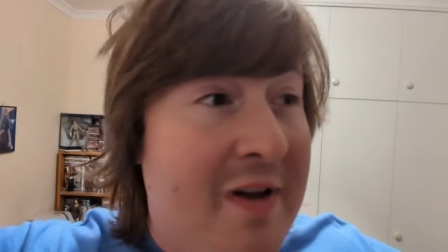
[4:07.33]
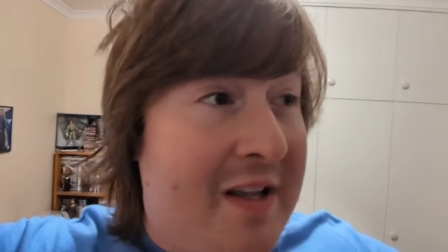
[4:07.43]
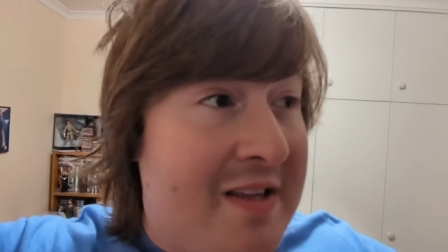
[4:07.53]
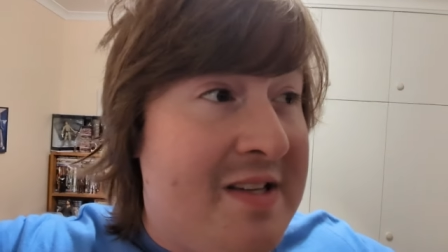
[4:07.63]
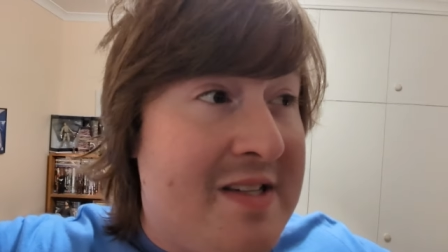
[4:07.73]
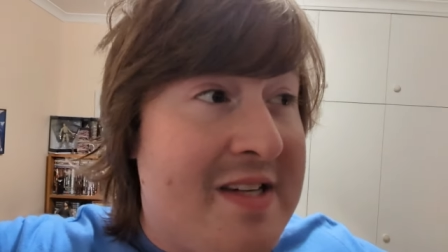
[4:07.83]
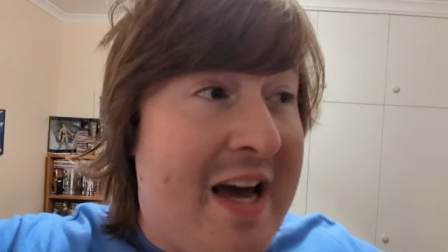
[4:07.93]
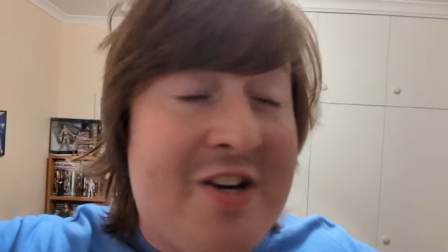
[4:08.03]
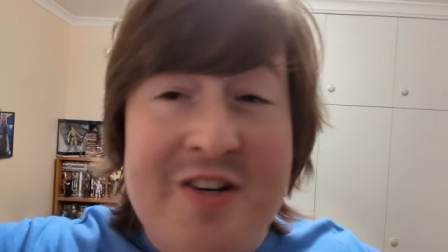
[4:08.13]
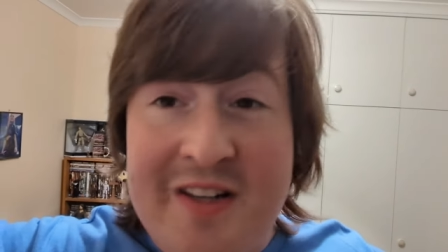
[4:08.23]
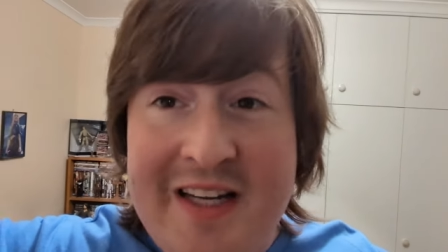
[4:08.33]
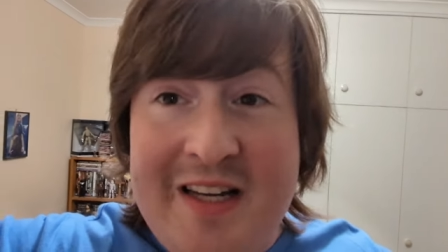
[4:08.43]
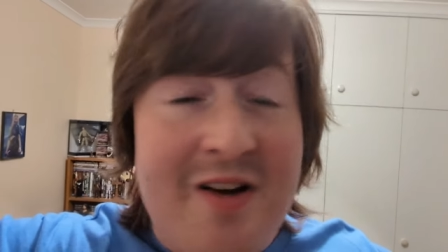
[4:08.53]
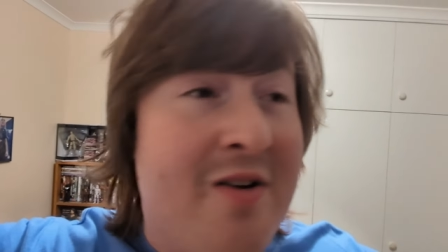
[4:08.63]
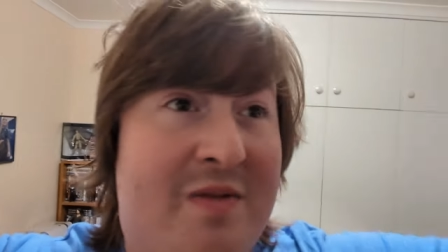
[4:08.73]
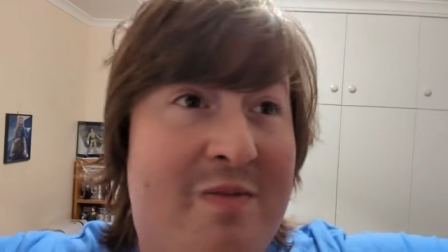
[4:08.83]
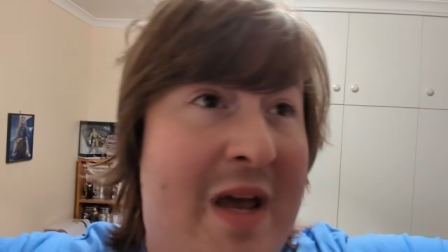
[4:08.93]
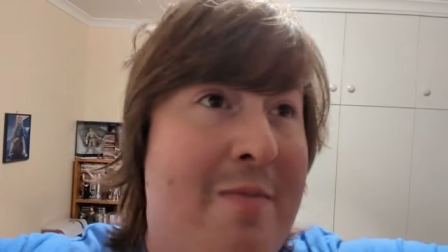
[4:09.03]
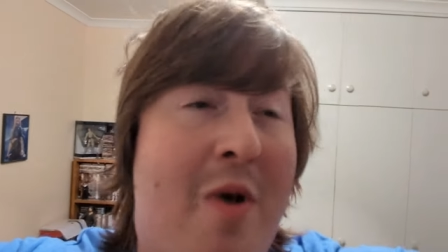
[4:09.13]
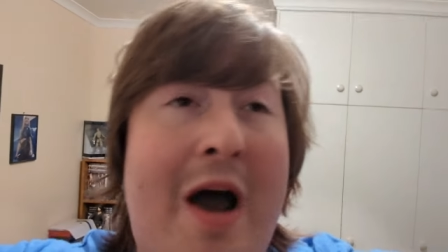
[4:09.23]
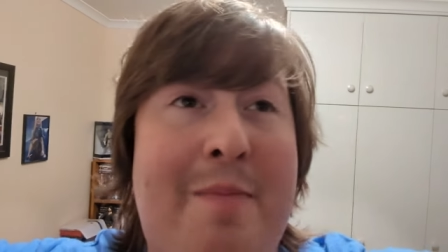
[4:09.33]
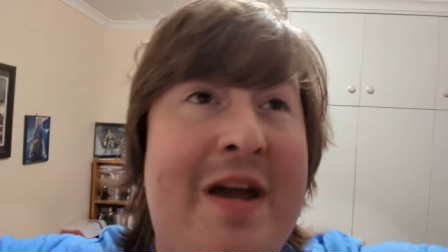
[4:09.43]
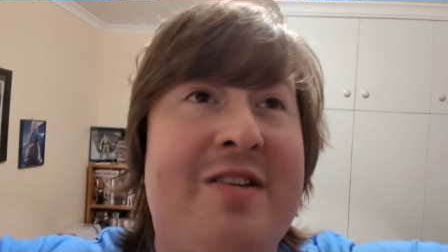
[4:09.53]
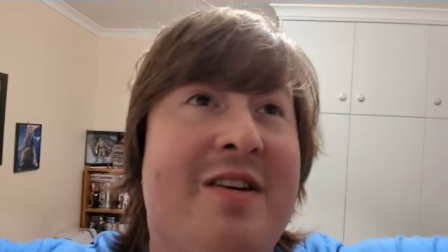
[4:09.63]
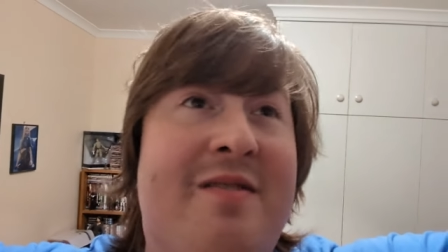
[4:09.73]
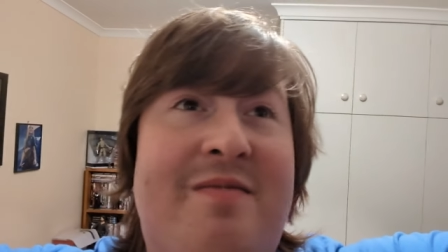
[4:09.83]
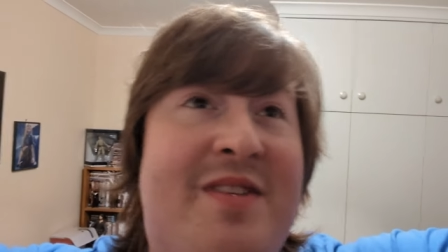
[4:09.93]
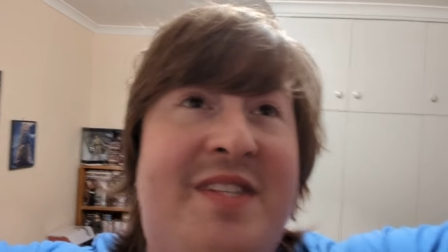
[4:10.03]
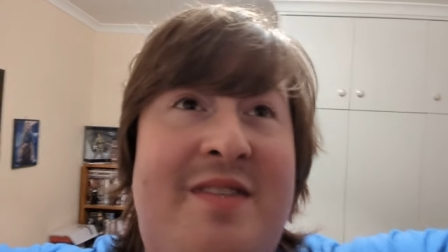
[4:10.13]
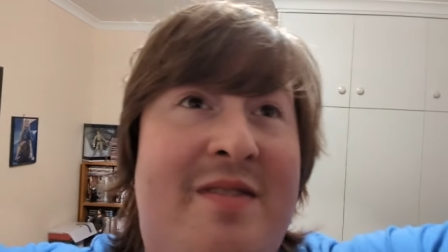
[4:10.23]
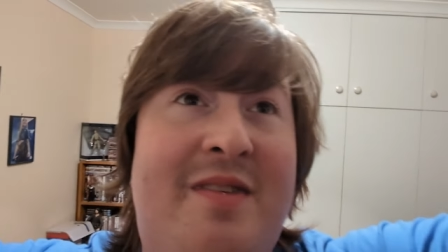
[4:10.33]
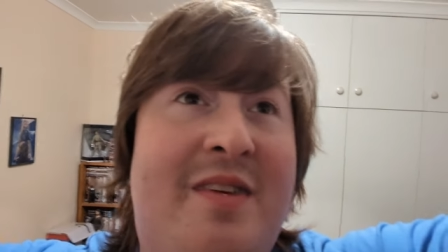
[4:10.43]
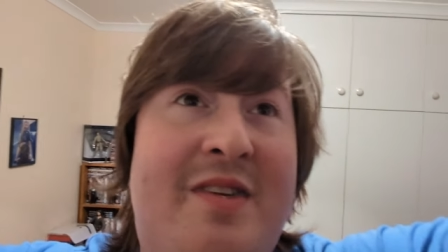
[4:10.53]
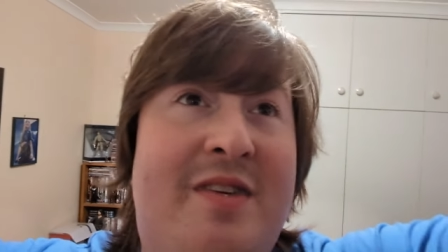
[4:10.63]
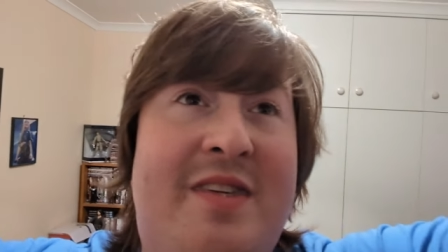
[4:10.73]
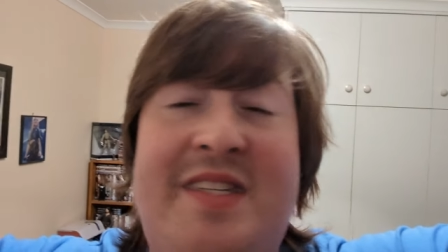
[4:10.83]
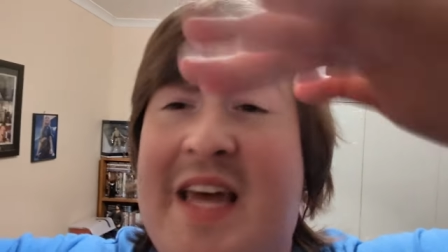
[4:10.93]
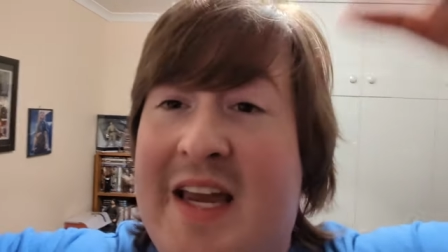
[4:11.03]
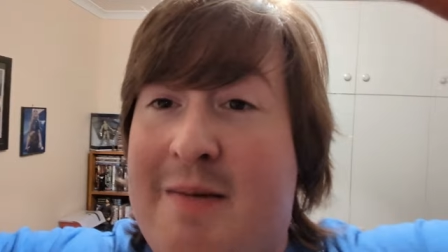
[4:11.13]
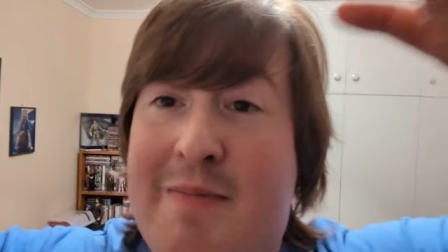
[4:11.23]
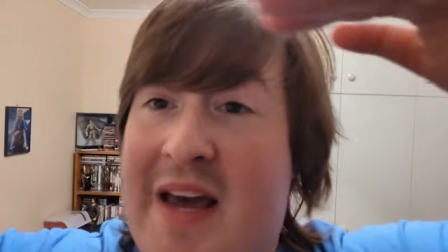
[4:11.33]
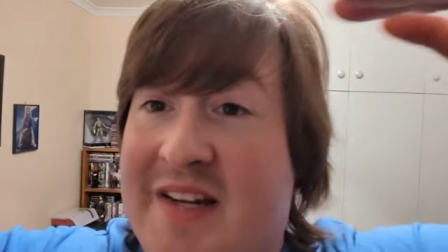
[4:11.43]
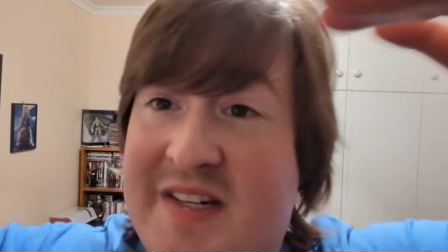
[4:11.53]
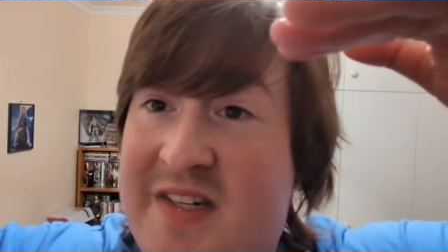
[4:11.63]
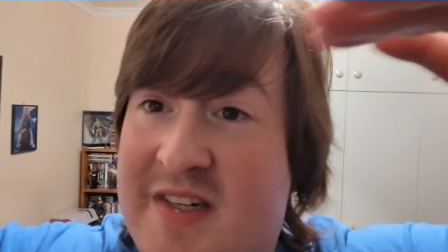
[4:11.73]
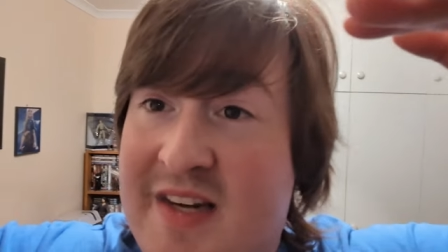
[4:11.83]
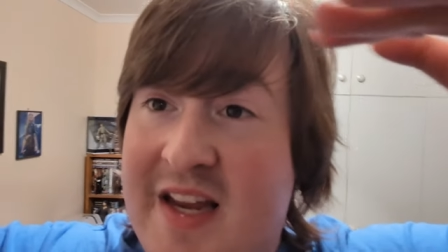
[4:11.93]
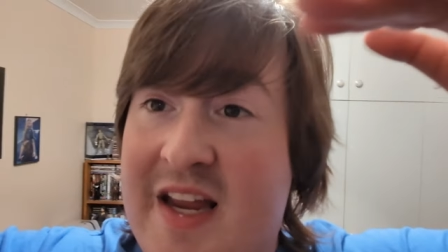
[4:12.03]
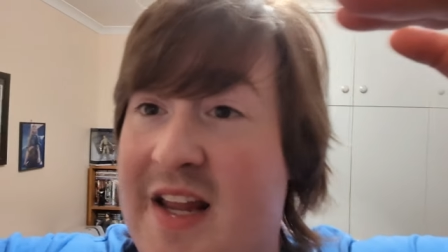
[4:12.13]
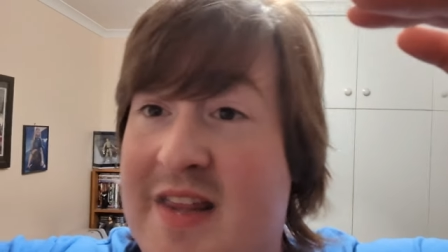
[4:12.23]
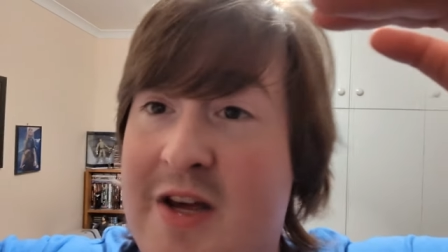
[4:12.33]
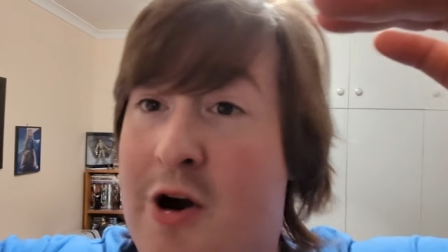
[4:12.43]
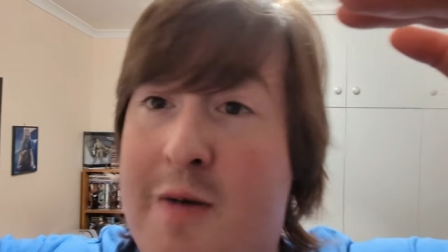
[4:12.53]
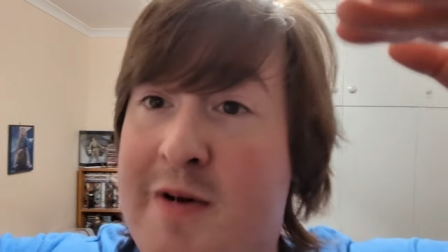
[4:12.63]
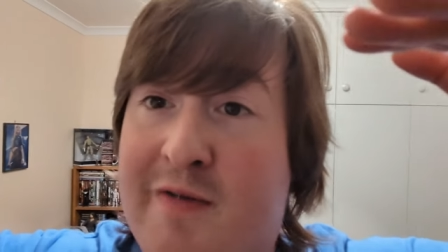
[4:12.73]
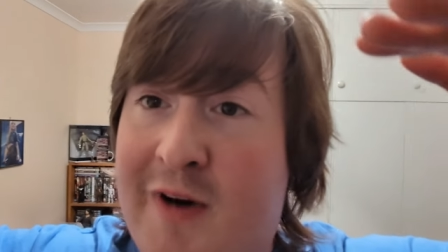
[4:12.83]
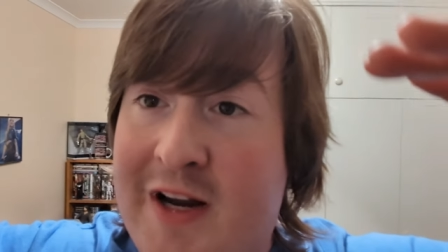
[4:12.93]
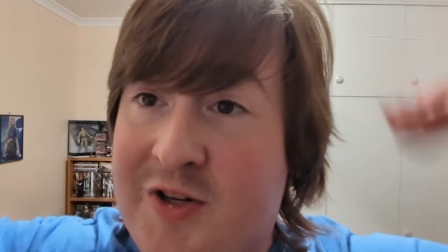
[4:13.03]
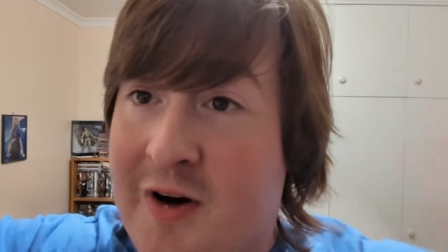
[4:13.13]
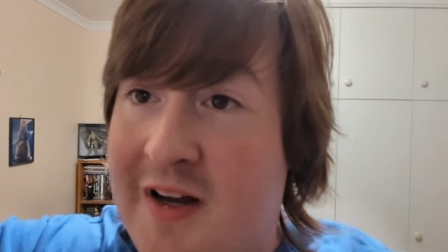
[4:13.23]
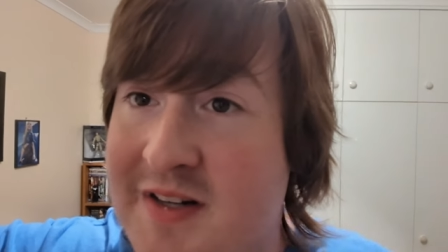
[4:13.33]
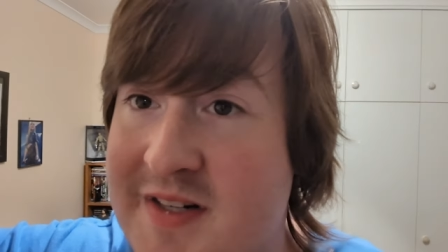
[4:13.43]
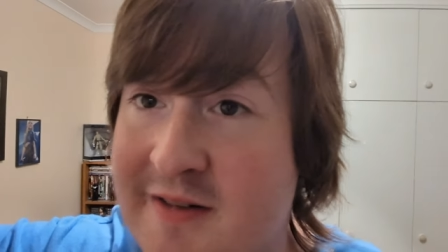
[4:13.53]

think this is actually, in my opinion, second best in the Omen franchise.